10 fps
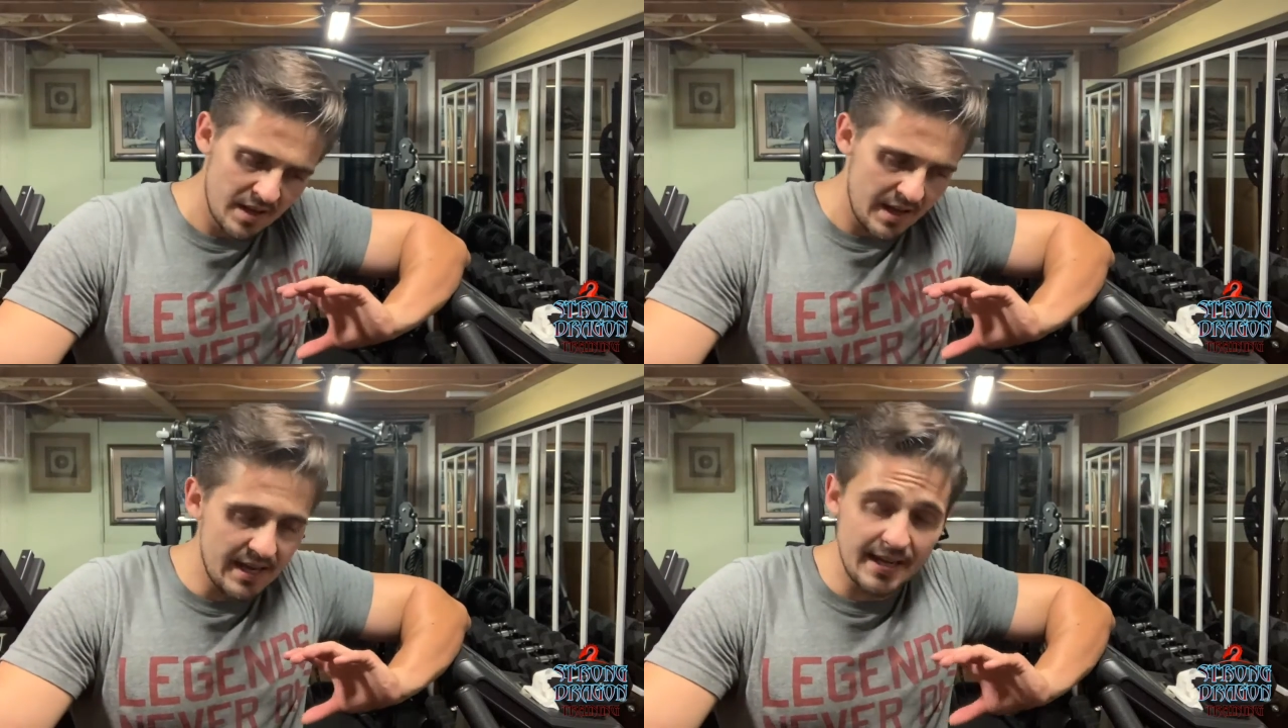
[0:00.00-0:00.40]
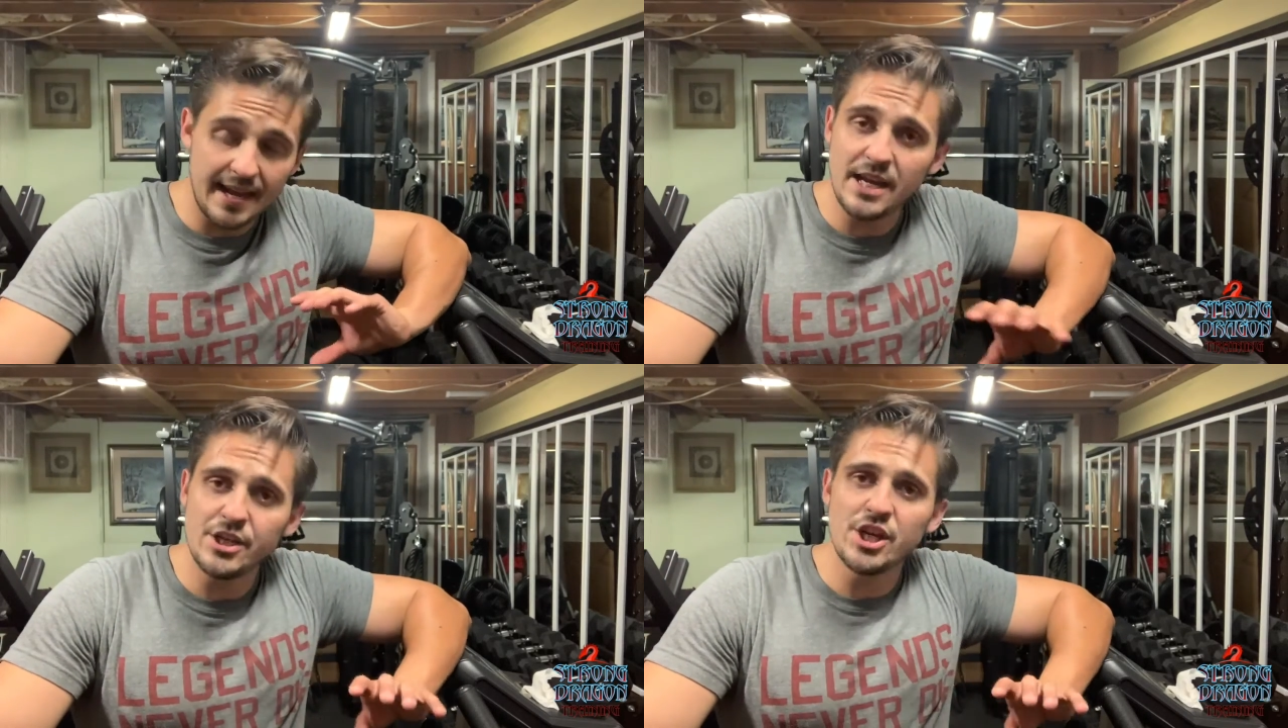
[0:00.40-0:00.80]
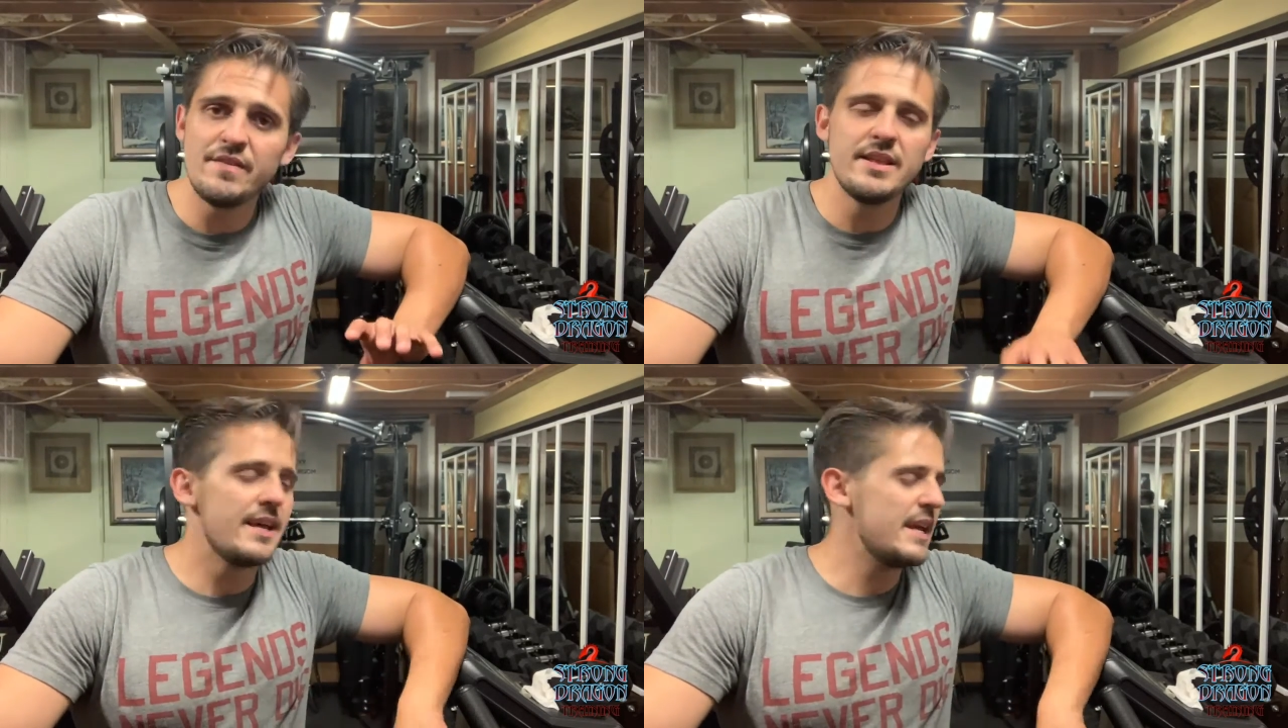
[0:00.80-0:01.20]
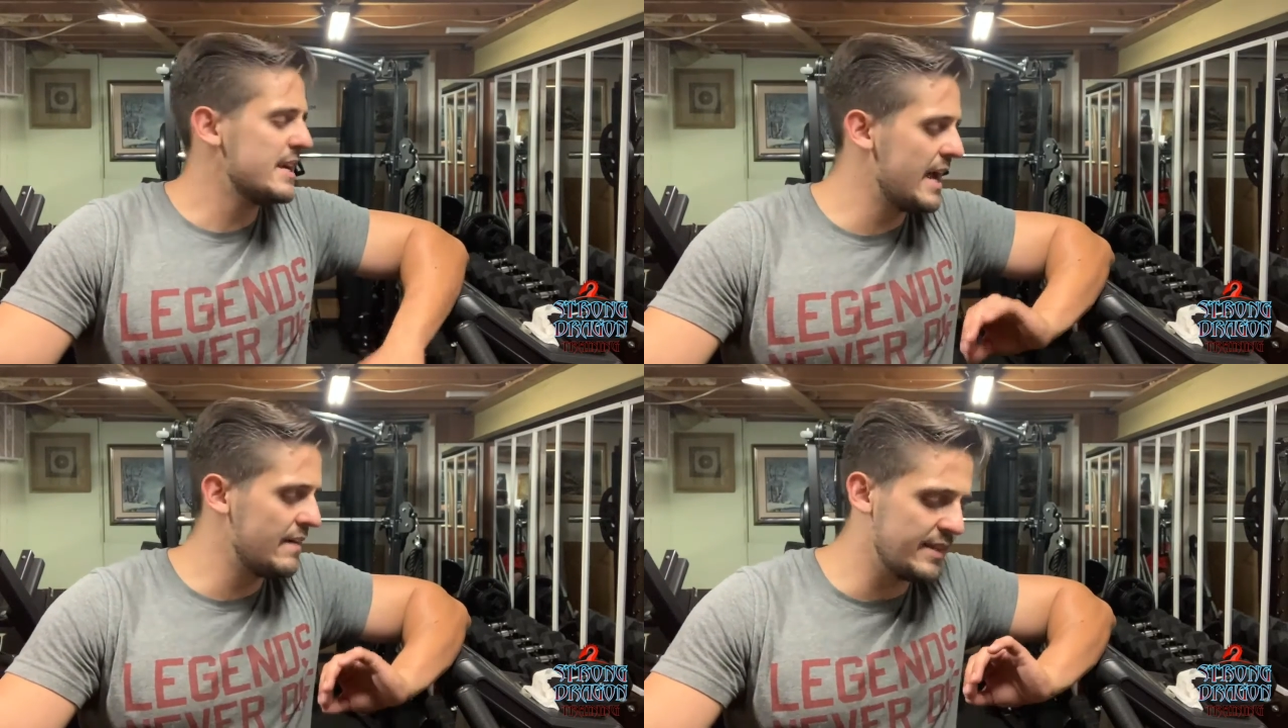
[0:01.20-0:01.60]
Engage everything.
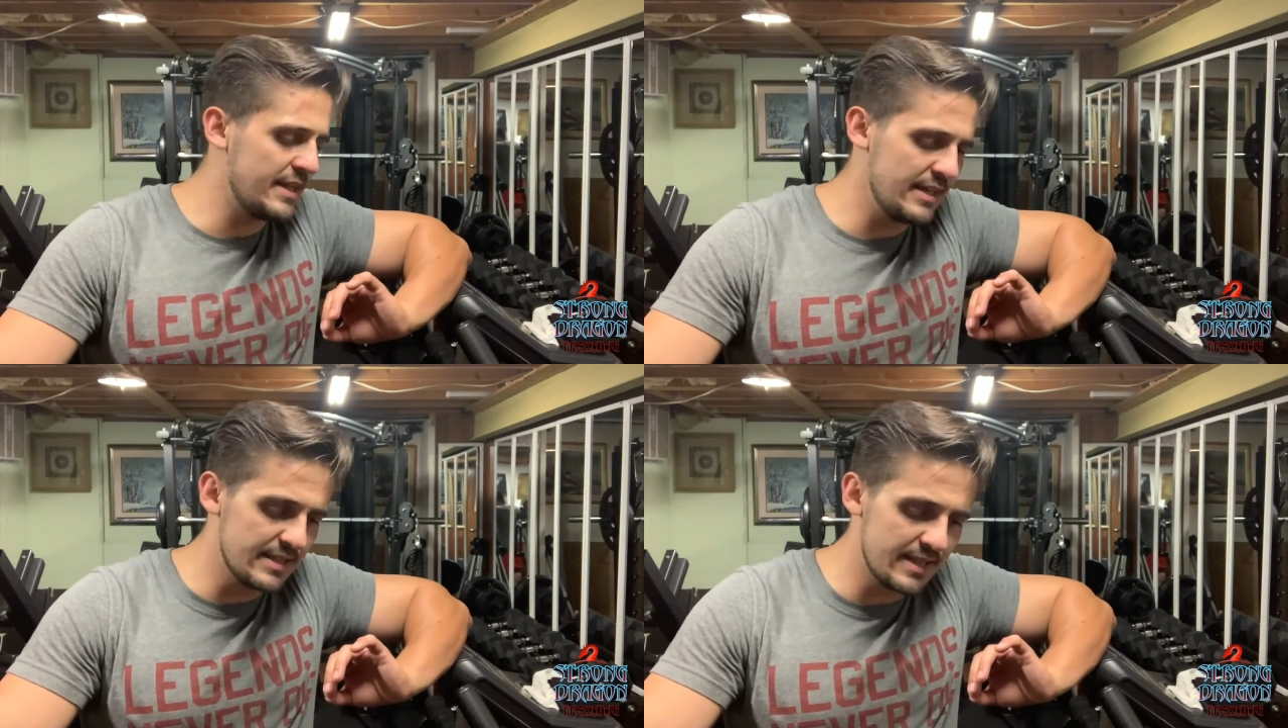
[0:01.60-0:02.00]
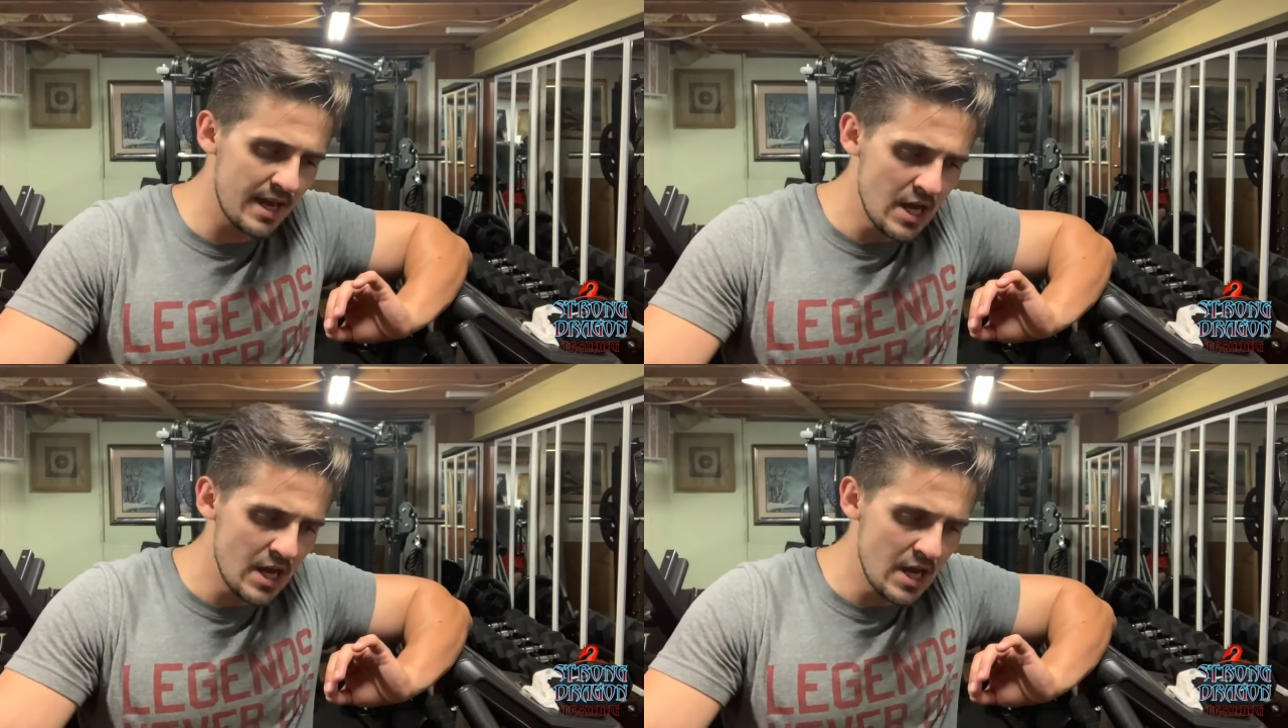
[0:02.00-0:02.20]
Everything is